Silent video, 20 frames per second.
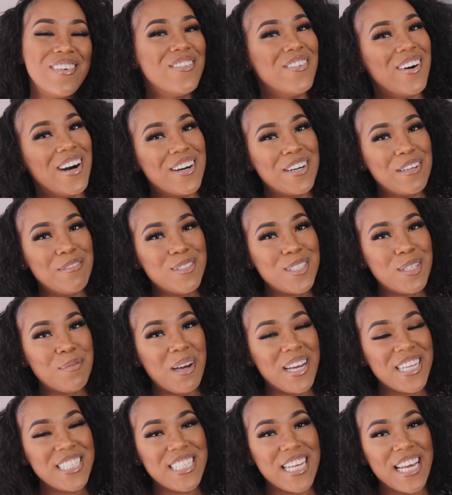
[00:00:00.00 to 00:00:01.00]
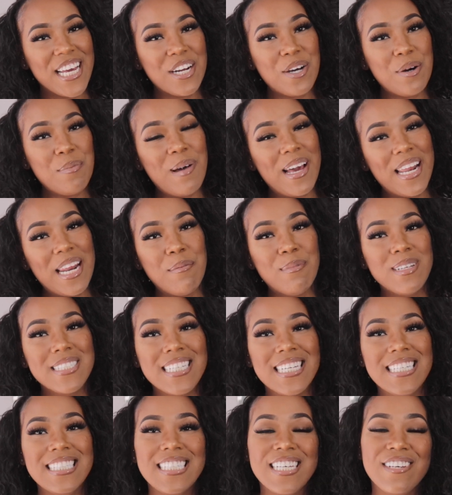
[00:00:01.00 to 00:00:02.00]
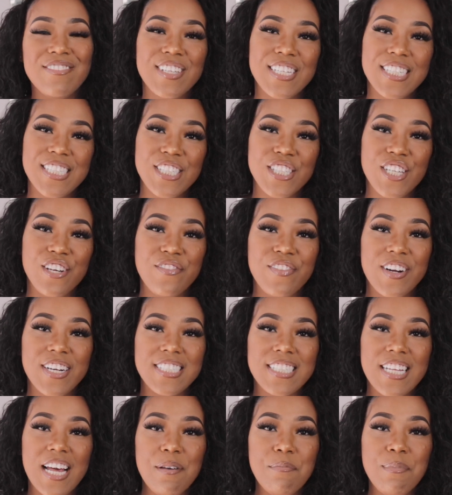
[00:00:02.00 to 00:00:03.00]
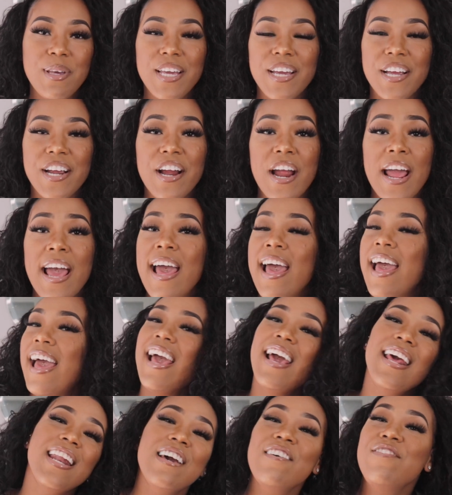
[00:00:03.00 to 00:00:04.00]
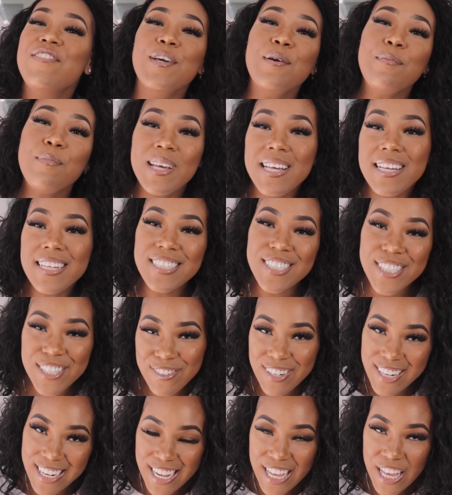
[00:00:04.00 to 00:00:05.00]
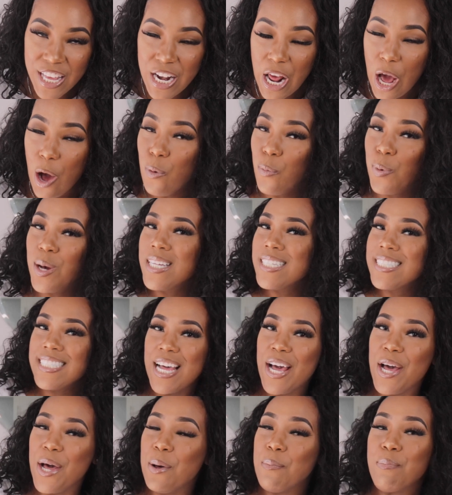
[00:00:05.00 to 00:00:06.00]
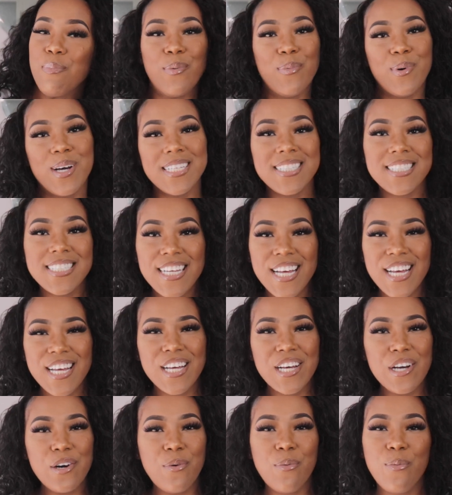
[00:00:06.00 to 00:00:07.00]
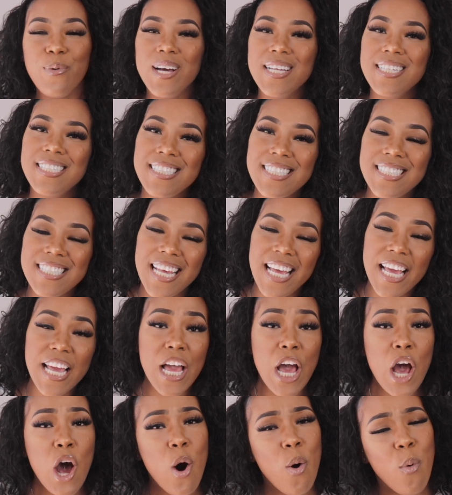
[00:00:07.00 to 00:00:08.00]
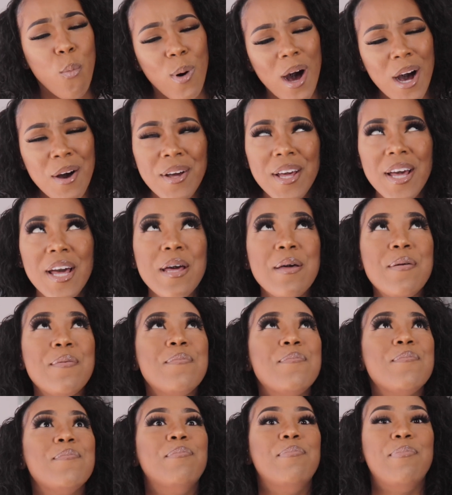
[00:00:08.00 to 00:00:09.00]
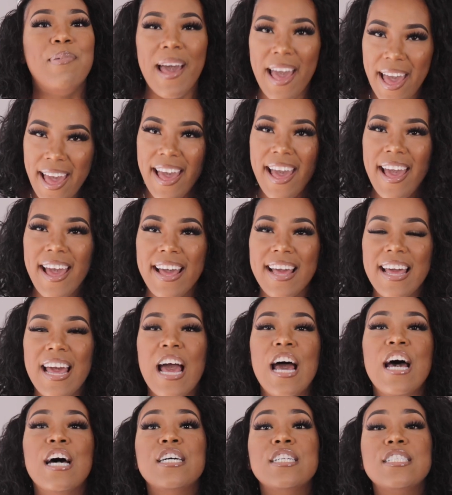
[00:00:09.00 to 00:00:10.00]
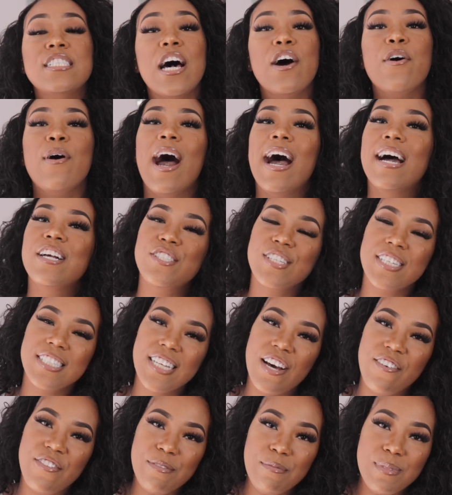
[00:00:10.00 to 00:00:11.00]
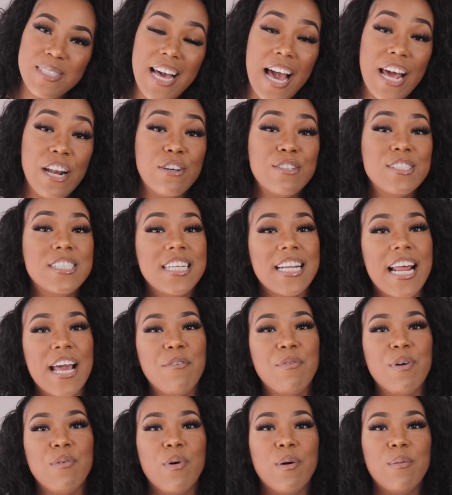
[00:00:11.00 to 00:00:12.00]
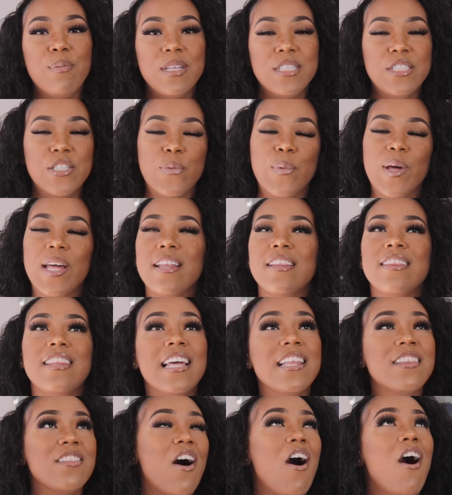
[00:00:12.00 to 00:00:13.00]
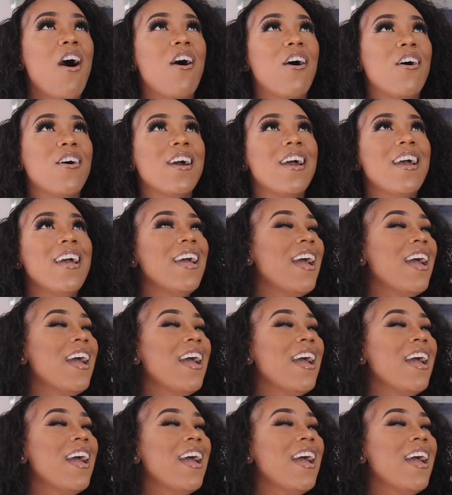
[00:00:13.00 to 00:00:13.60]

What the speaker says: up? Welcome to my channel. My name is Lindsay if this is your first time here, and if you've been tuning in, what's up, what's good, what's tea? Welcome back. So as you can tell from the title, today we will be doing the long